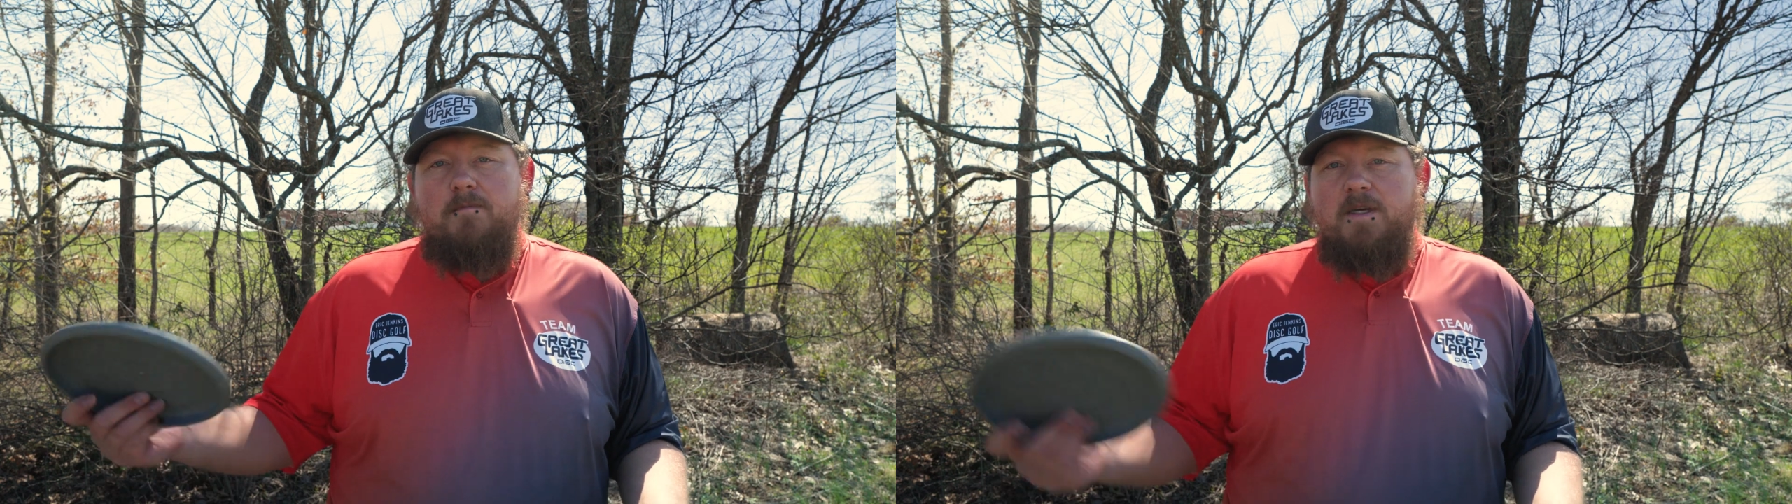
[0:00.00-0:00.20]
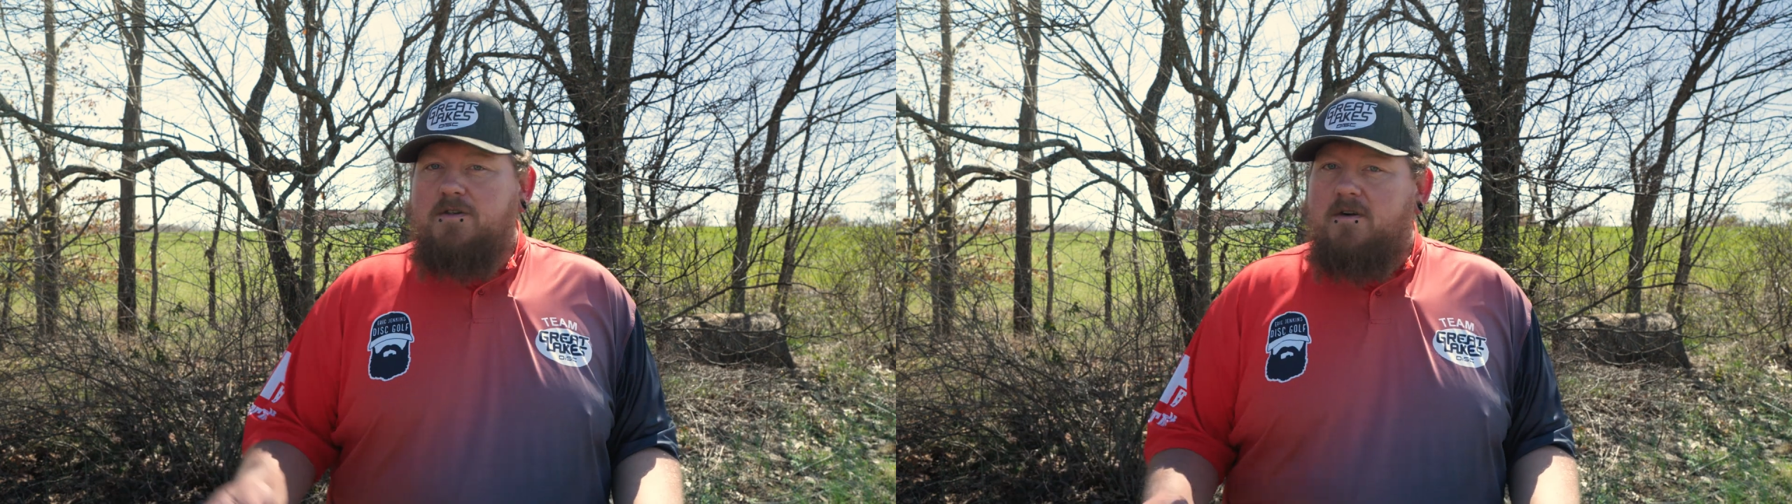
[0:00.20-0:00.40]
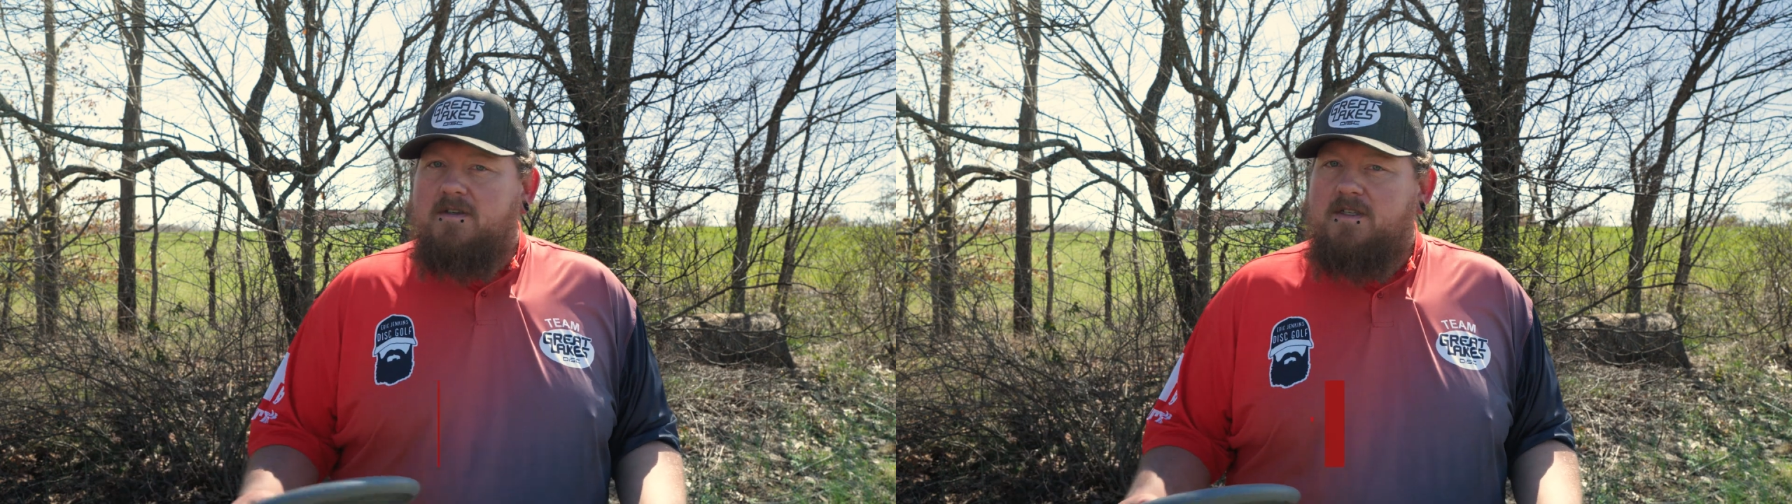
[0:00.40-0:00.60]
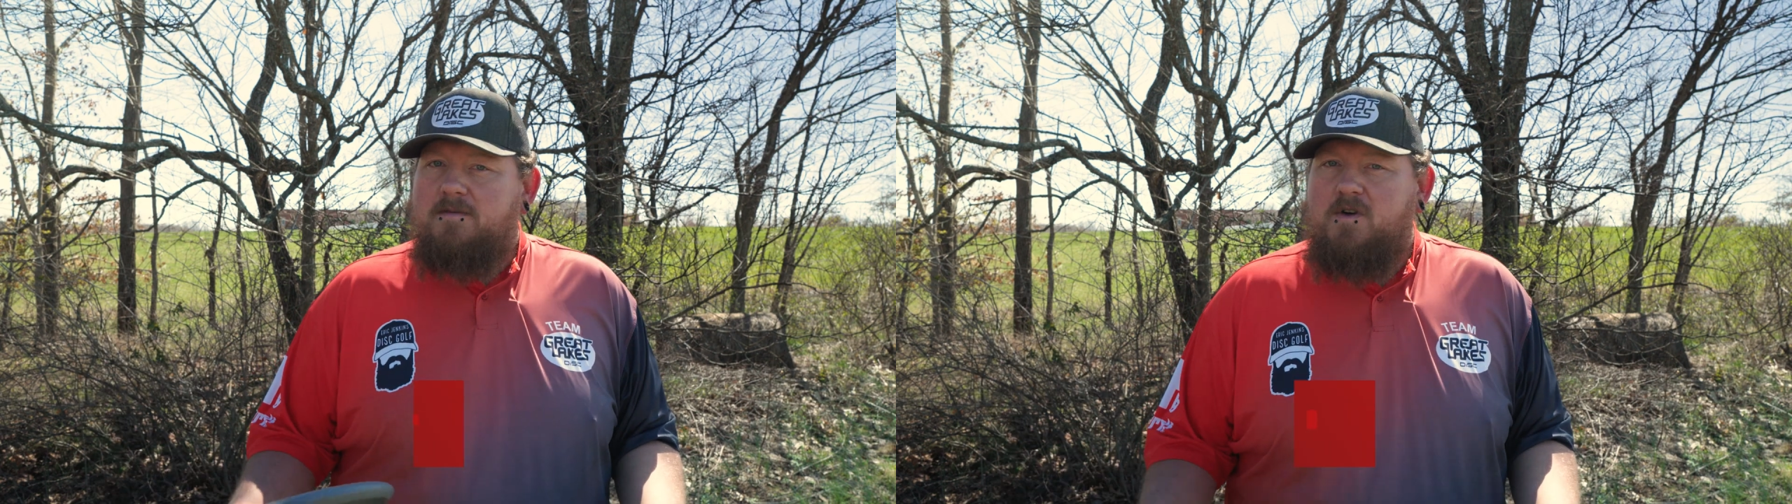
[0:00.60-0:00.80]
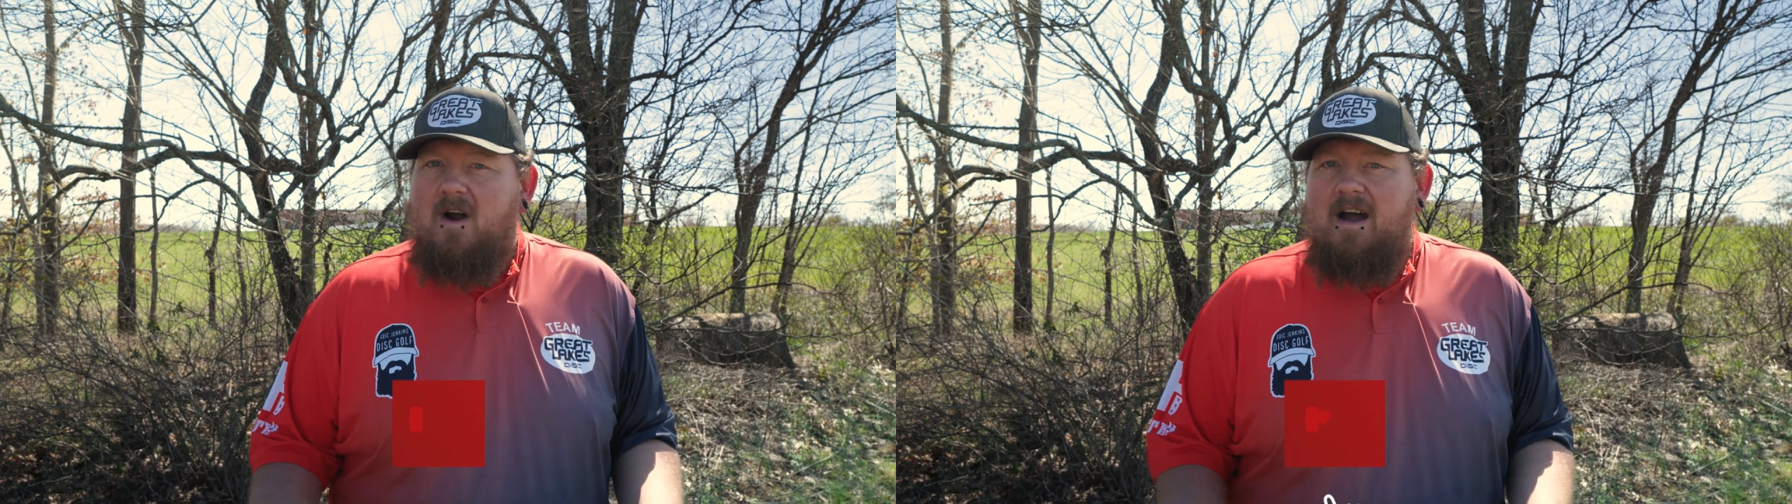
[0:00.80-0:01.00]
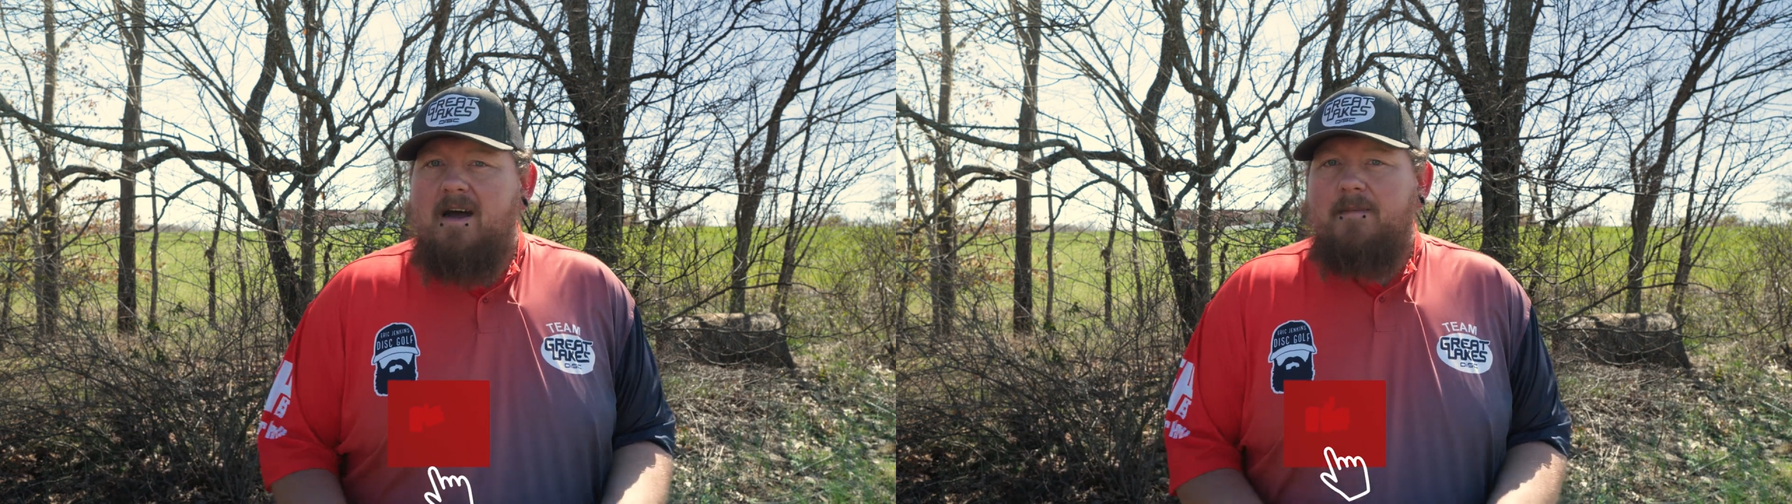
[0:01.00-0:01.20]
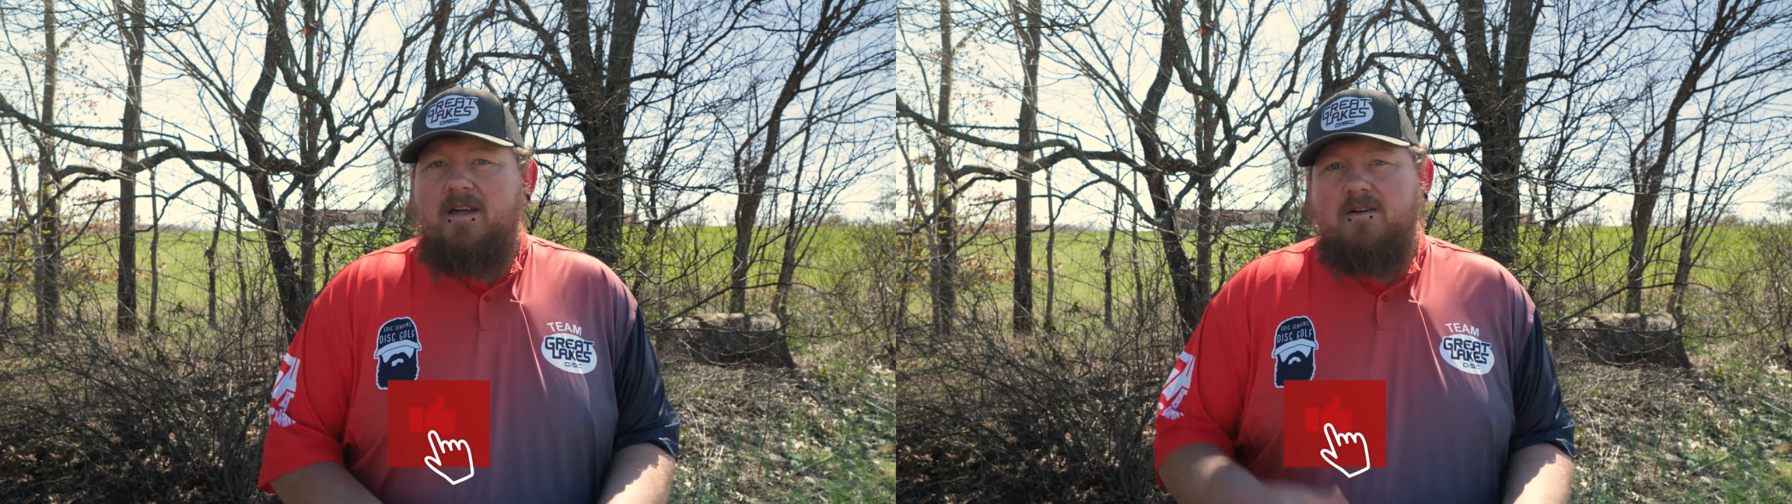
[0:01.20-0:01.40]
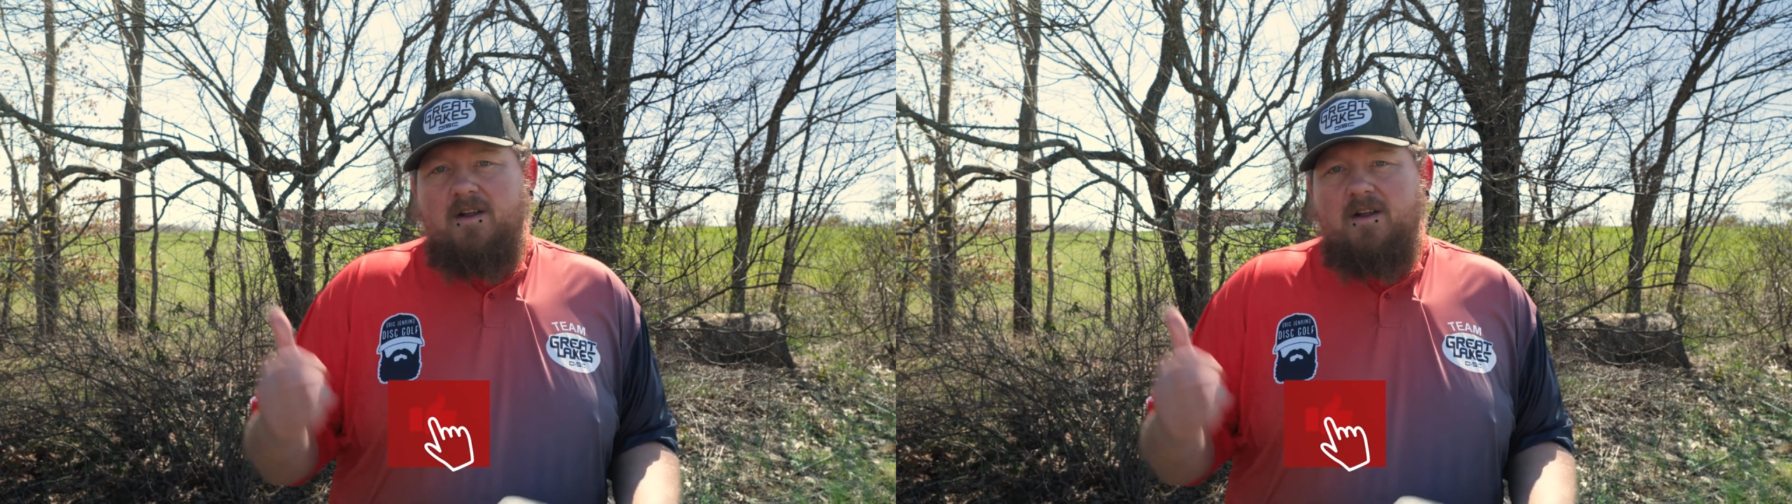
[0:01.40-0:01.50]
be sure to subscribe and